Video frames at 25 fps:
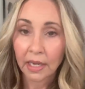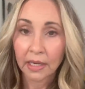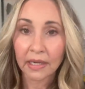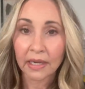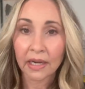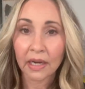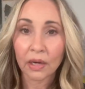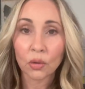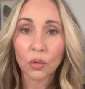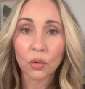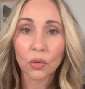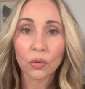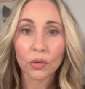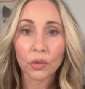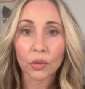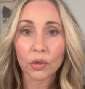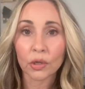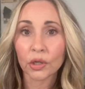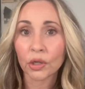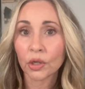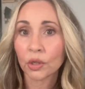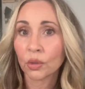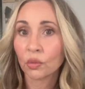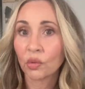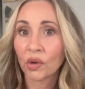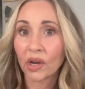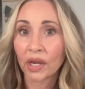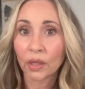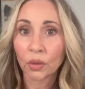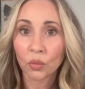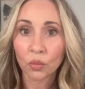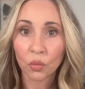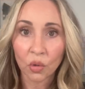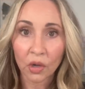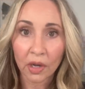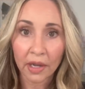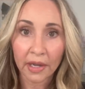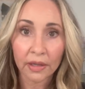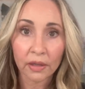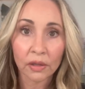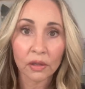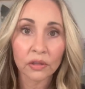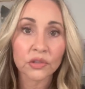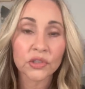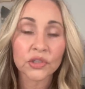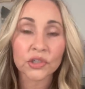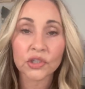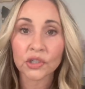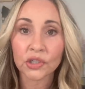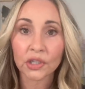now your Wet n
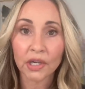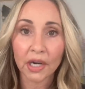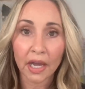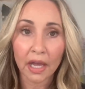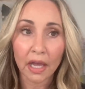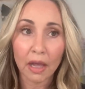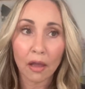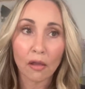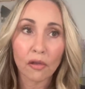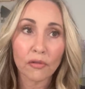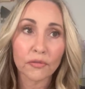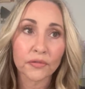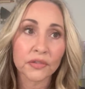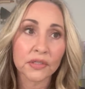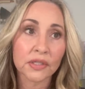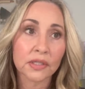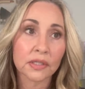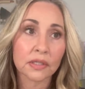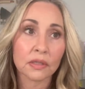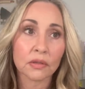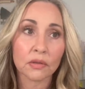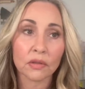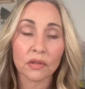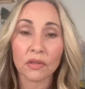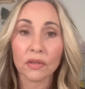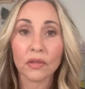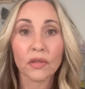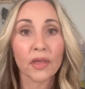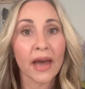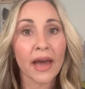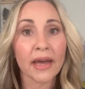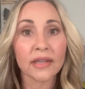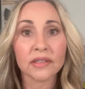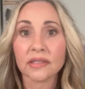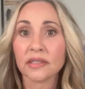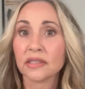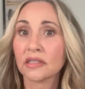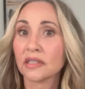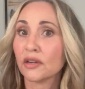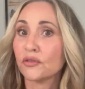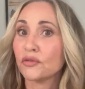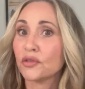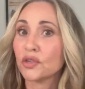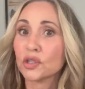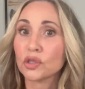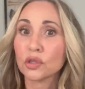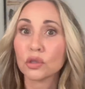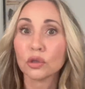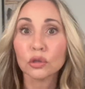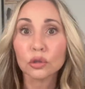Wilds, your e l f s, that stuff
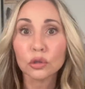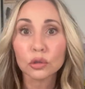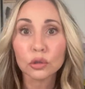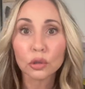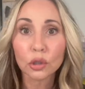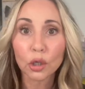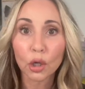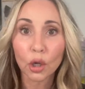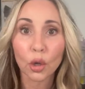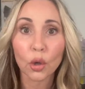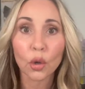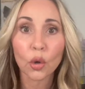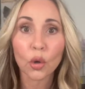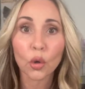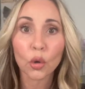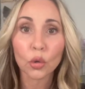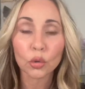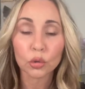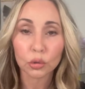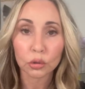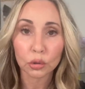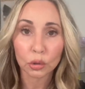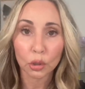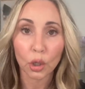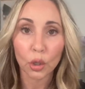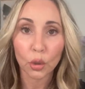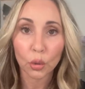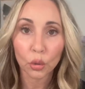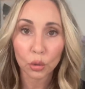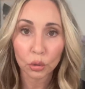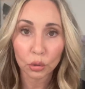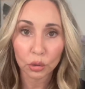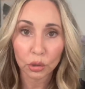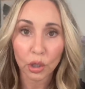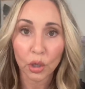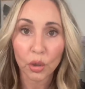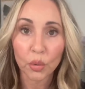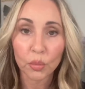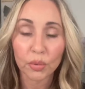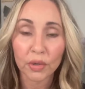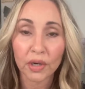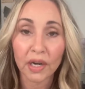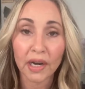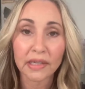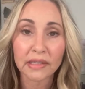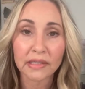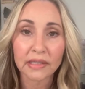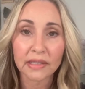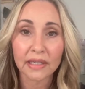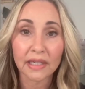is low, low, low
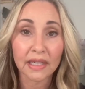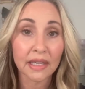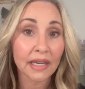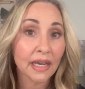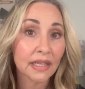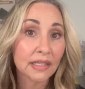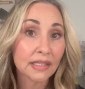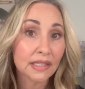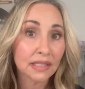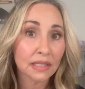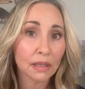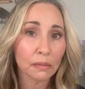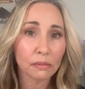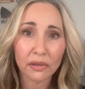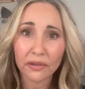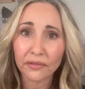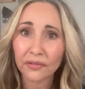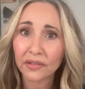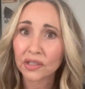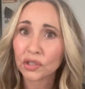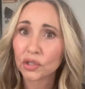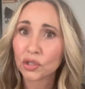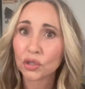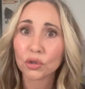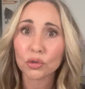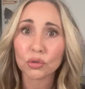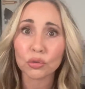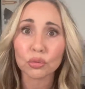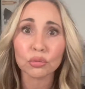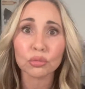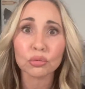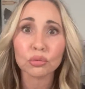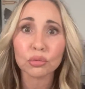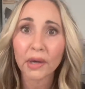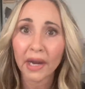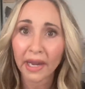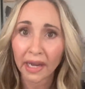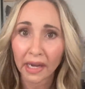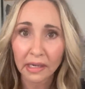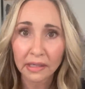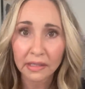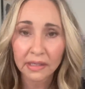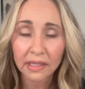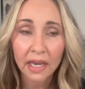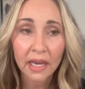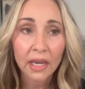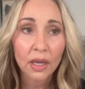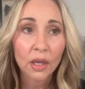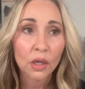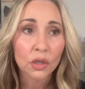pricing, and some of it's great.
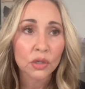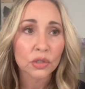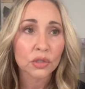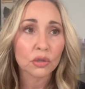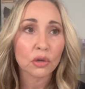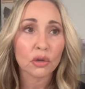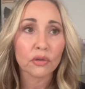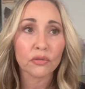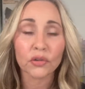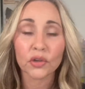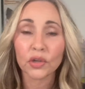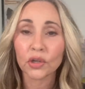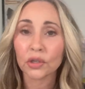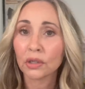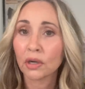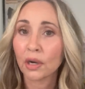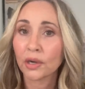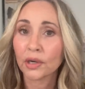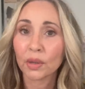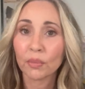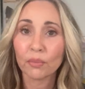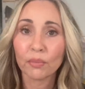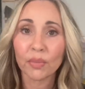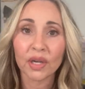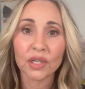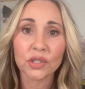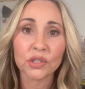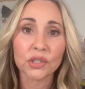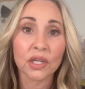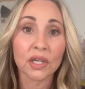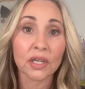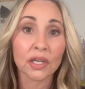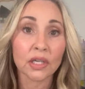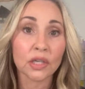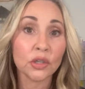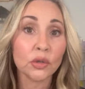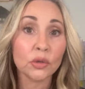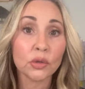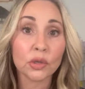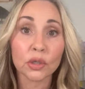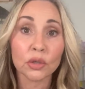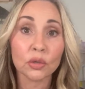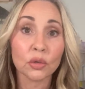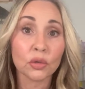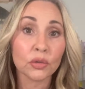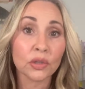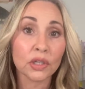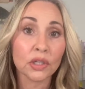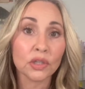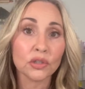So if you're on a budget and you can
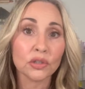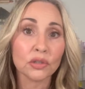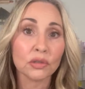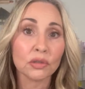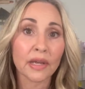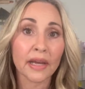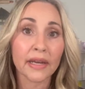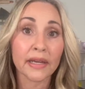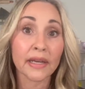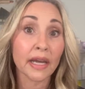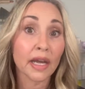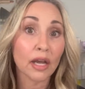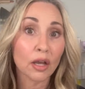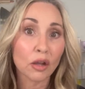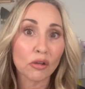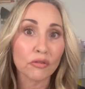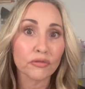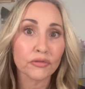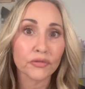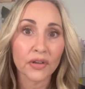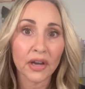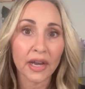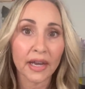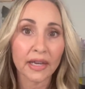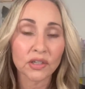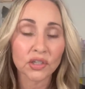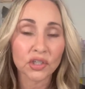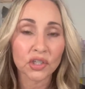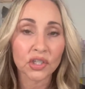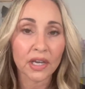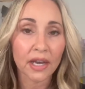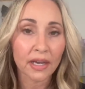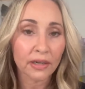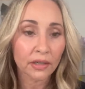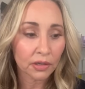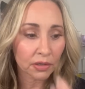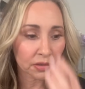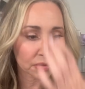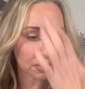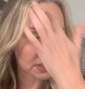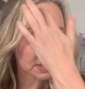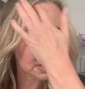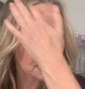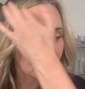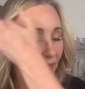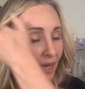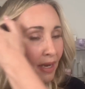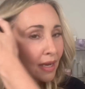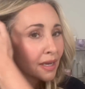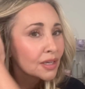only do like e l f
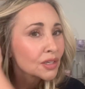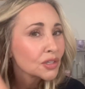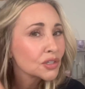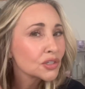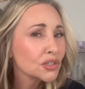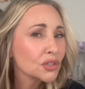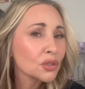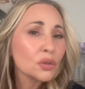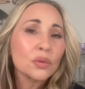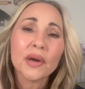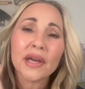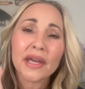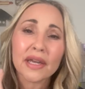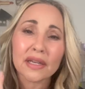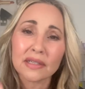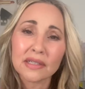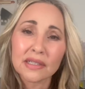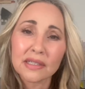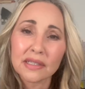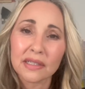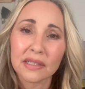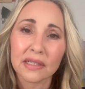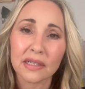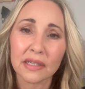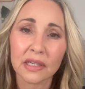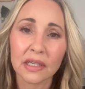eyeshadows, do it,